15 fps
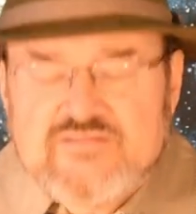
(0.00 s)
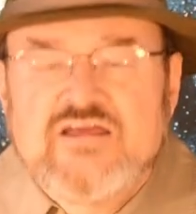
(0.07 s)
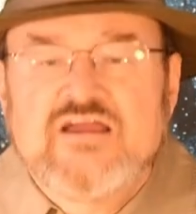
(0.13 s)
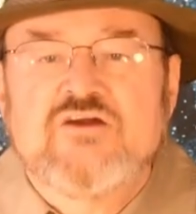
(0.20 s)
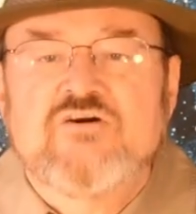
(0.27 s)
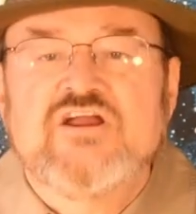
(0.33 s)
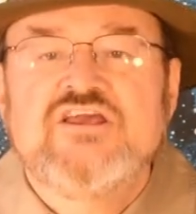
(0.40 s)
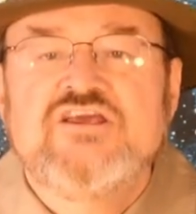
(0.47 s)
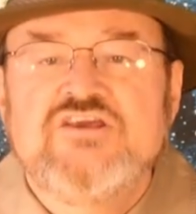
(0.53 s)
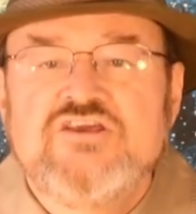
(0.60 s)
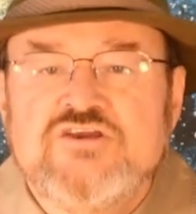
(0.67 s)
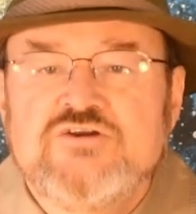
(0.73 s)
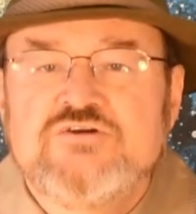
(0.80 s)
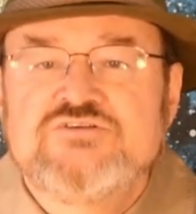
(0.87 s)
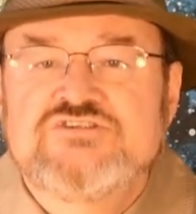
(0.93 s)
They are a
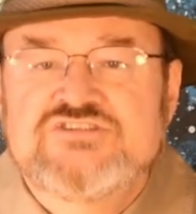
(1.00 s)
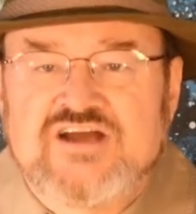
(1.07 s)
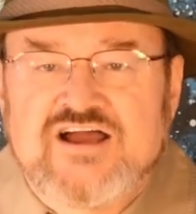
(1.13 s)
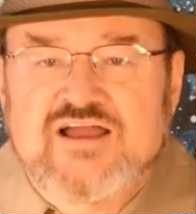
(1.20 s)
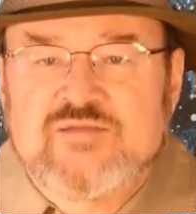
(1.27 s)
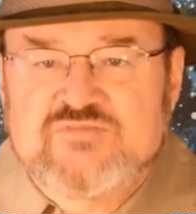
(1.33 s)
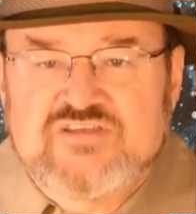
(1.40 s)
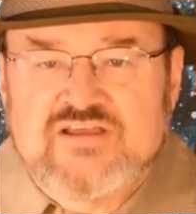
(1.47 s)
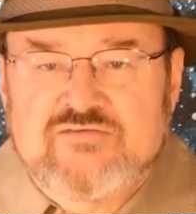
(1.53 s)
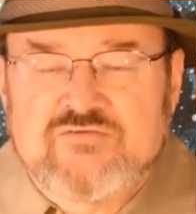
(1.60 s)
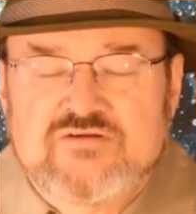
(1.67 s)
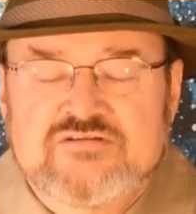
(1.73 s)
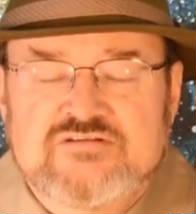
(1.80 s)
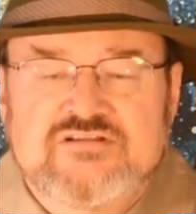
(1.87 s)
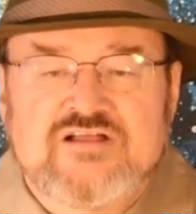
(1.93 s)
huge time
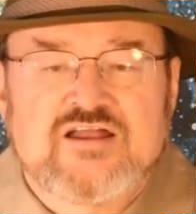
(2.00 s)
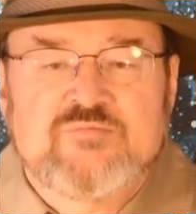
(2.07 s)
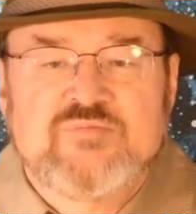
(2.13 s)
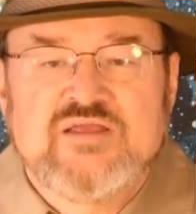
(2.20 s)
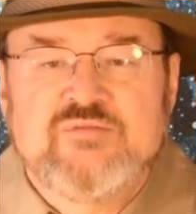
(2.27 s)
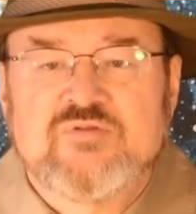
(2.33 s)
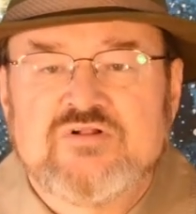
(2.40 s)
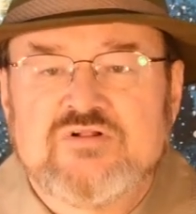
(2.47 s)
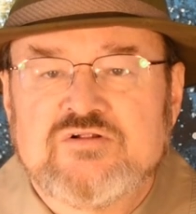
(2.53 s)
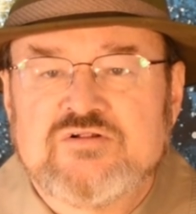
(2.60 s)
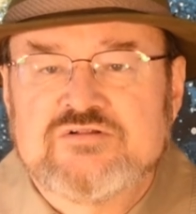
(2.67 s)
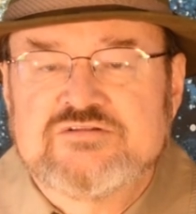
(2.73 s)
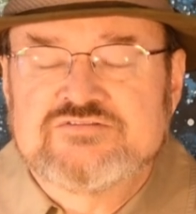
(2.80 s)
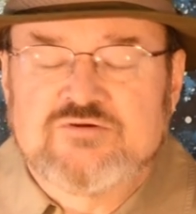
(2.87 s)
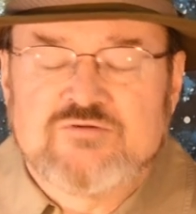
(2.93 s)
saver. A lot of
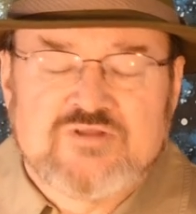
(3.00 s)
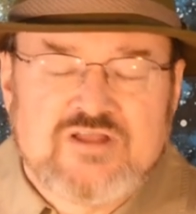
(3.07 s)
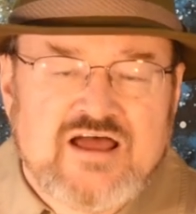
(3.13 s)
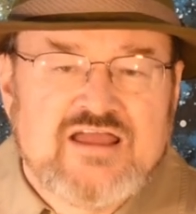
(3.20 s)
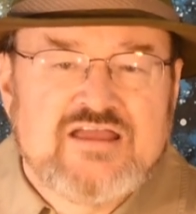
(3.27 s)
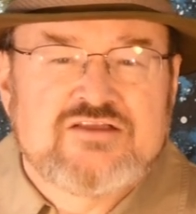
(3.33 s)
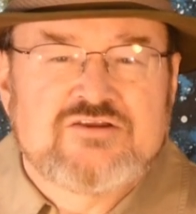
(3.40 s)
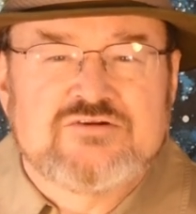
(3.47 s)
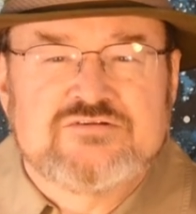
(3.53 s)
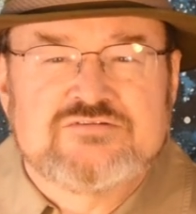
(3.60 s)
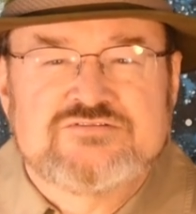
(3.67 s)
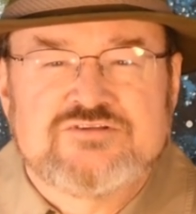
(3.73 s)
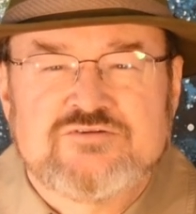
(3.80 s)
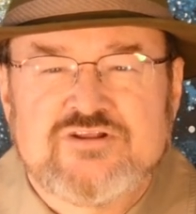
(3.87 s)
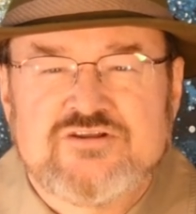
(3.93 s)
people don't like or
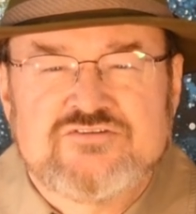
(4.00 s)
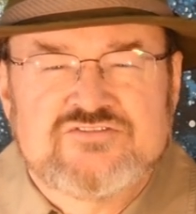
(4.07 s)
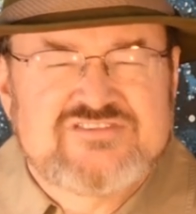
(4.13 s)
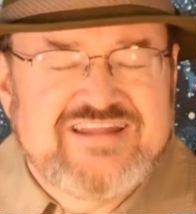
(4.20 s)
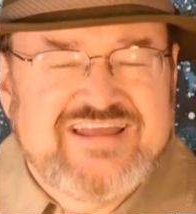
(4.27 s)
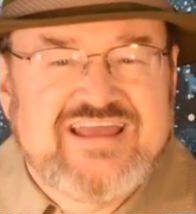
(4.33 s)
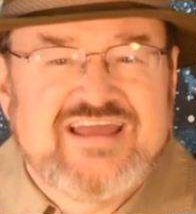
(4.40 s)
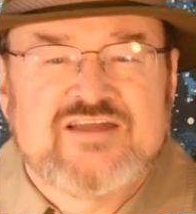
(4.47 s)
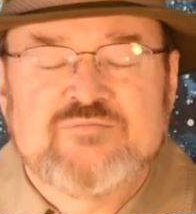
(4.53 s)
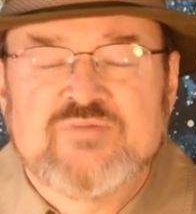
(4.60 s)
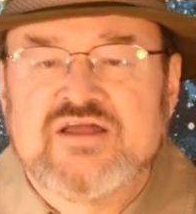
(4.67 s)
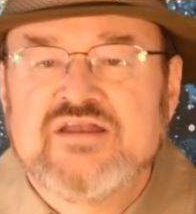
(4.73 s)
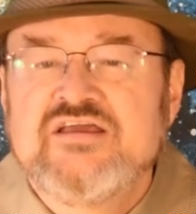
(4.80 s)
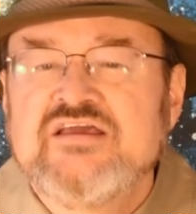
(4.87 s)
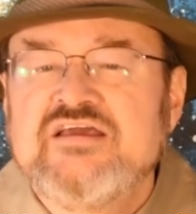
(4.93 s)
don't understand,
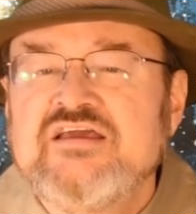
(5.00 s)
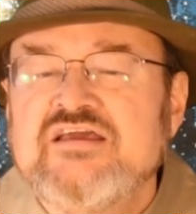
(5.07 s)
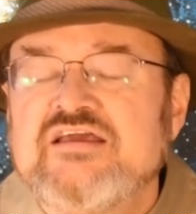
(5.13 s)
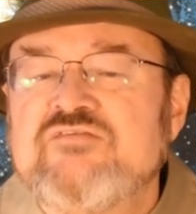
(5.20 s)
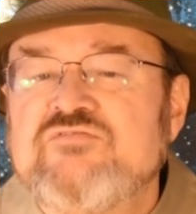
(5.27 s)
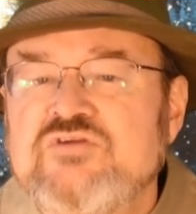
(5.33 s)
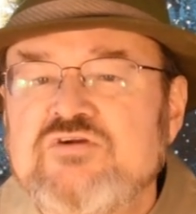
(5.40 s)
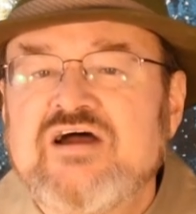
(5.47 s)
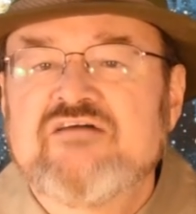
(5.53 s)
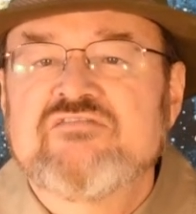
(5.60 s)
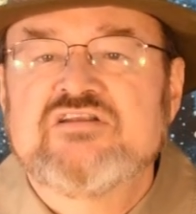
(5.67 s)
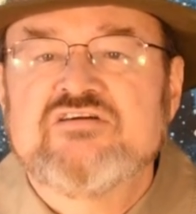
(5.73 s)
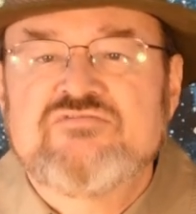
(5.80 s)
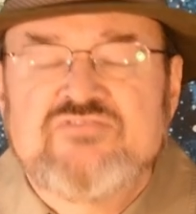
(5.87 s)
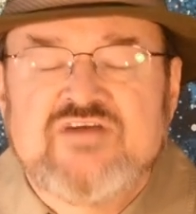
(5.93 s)
but if you have
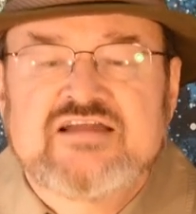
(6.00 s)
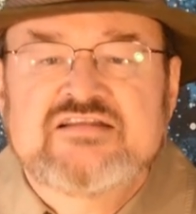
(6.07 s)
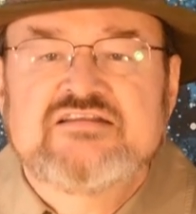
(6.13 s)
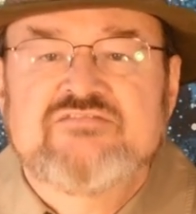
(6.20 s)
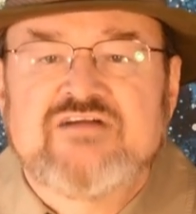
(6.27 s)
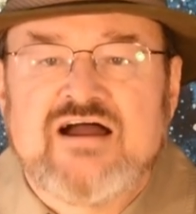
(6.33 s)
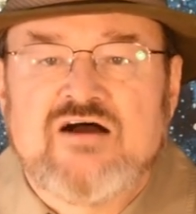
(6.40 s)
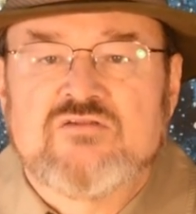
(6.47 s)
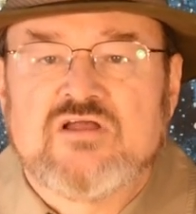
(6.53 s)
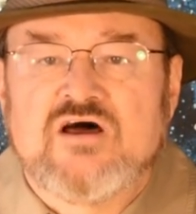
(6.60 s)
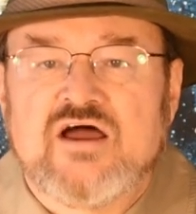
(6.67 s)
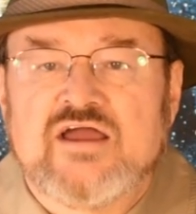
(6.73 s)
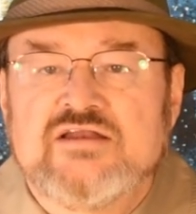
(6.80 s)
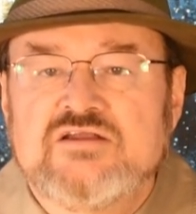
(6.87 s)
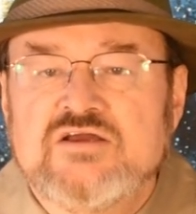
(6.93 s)
an effective
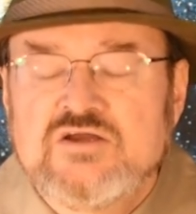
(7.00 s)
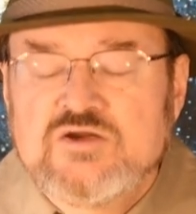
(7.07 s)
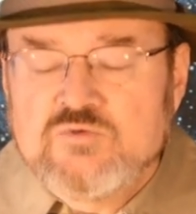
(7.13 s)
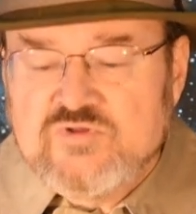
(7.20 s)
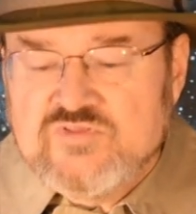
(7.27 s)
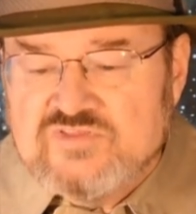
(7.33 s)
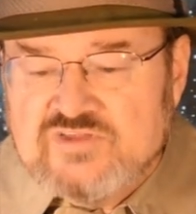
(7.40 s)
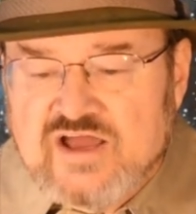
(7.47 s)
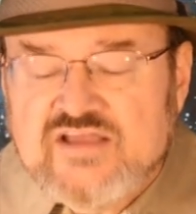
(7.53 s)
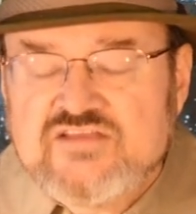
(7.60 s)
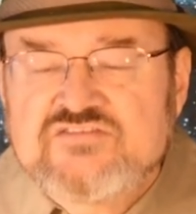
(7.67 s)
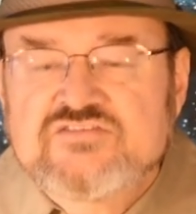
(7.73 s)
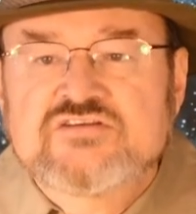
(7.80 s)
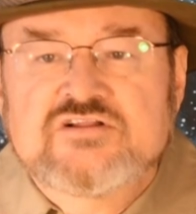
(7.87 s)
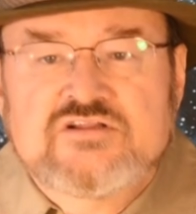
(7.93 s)
outline with
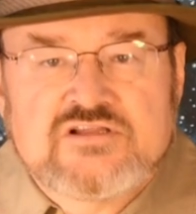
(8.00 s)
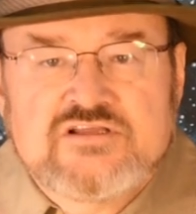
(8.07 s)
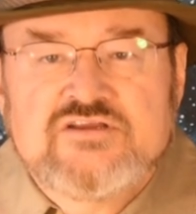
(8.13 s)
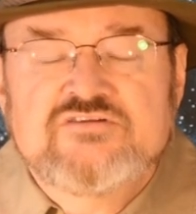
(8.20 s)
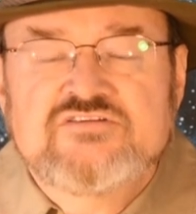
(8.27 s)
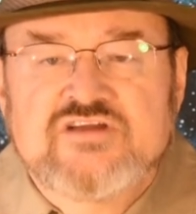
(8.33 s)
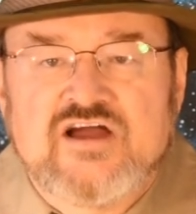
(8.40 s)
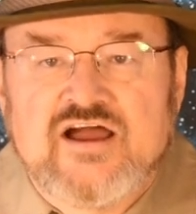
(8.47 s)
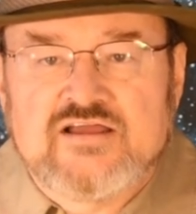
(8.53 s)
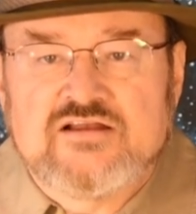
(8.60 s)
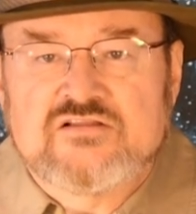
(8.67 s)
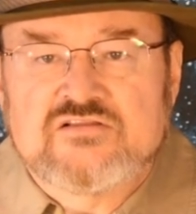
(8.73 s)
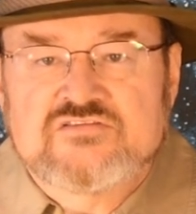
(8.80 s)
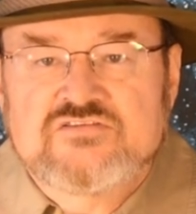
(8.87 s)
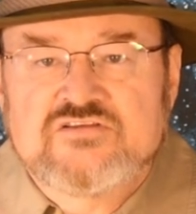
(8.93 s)
nice, clear
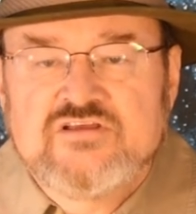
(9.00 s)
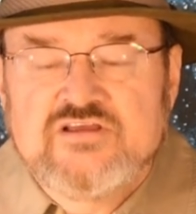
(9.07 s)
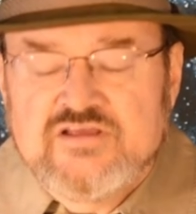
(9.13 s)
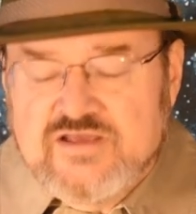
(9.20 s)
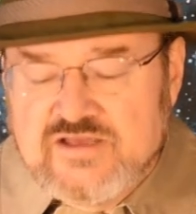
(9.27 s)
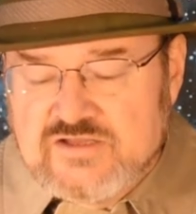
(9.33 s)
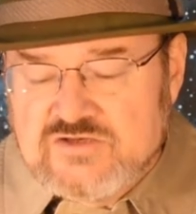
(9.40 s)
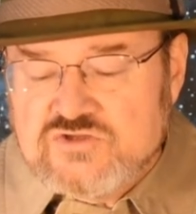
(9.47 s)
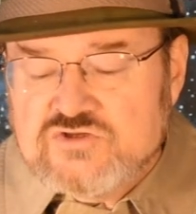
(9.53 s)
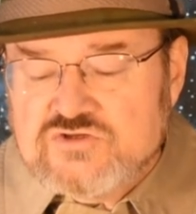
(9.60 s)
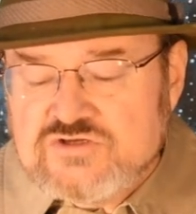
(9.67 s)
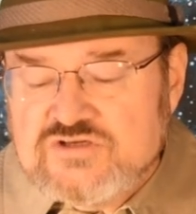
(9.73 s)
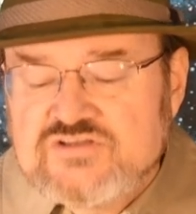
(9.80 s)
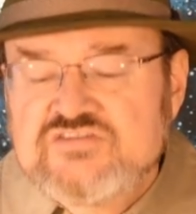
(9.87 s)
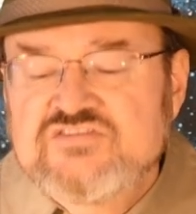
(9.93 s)
titles and
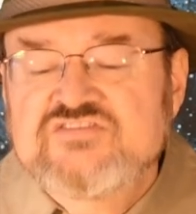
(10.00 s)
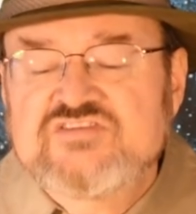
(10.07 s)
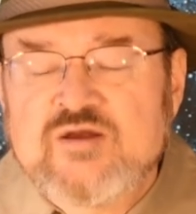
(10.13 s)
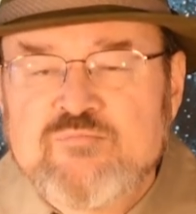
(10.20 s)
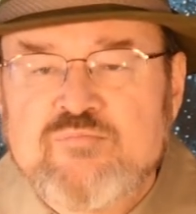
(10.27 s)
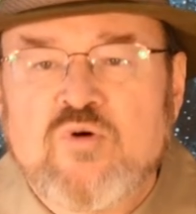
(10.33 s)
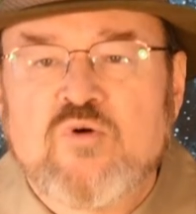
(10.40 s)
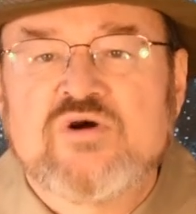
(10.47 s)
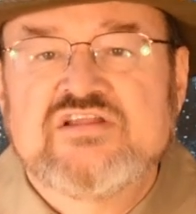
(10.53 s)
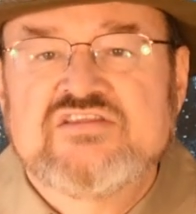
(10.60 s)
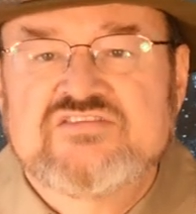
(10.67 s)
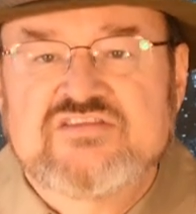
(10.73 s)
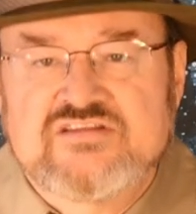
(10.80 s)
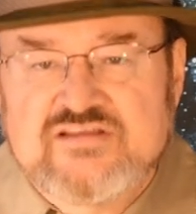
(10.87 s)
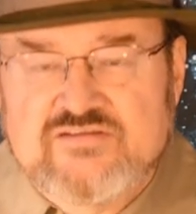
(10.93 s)
good
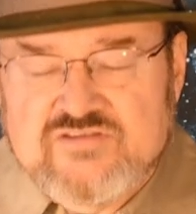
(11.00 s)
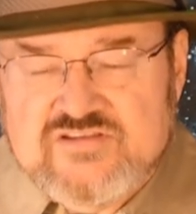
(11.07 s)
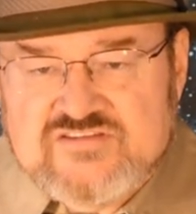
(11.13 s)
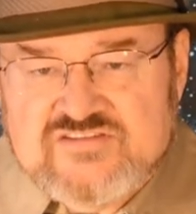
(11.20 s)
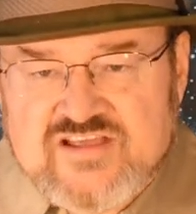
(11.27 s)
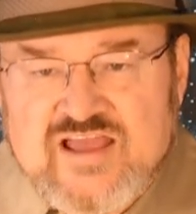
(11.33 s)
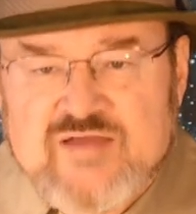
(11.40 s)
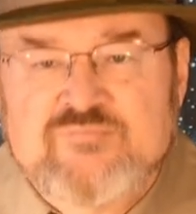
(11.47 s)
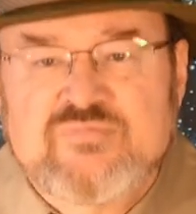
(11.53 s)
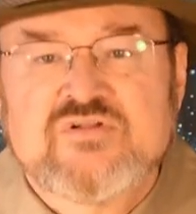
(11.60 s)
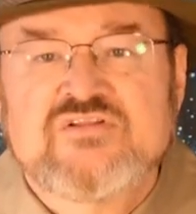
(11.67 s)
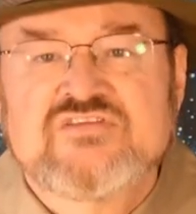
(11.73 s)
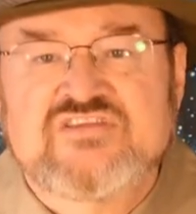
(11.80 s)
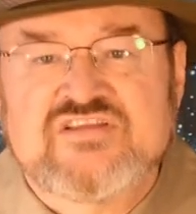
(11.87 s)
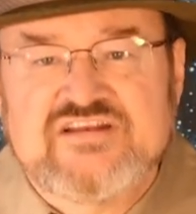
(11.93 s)
subpoints that give
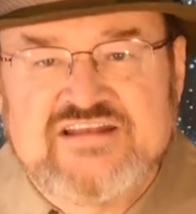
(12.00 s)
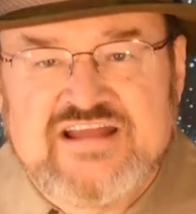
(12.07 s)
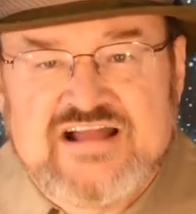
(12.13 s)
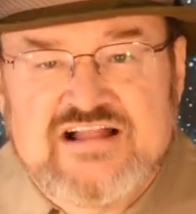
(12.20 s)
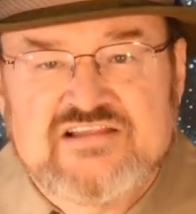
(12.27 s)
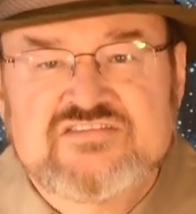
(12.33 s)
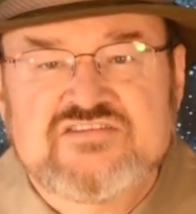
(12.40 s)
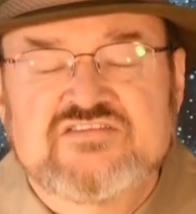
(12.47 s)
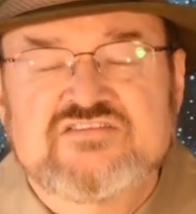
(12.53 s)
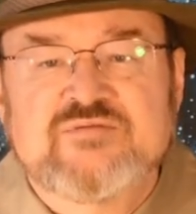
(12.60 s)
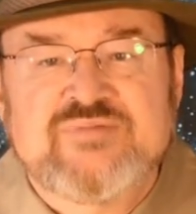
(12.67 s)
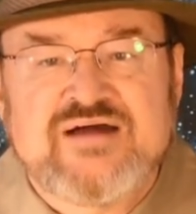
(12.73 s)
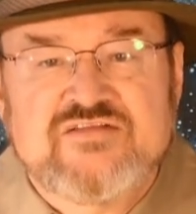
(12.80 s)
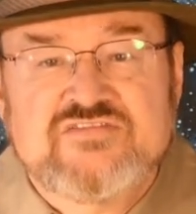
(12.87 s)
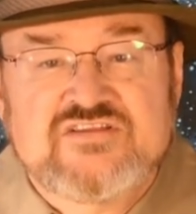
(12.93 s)
examples and analysis
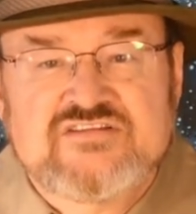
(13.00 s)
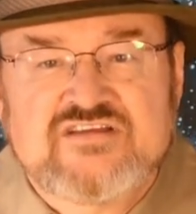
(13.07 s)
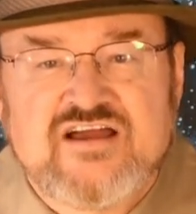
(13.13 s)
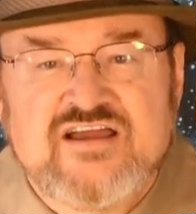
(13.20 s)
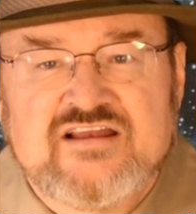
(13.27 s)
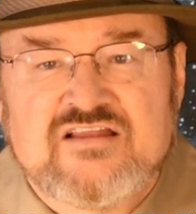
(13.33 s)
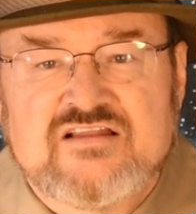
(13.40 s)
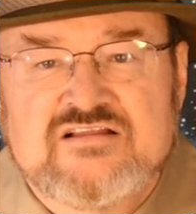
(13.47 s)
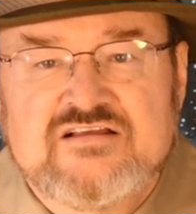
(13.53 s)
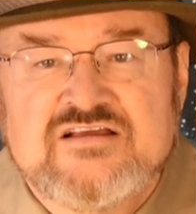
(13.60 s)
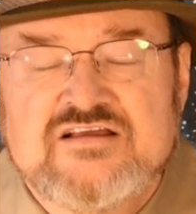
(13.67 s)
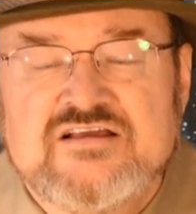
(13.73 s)
about the title,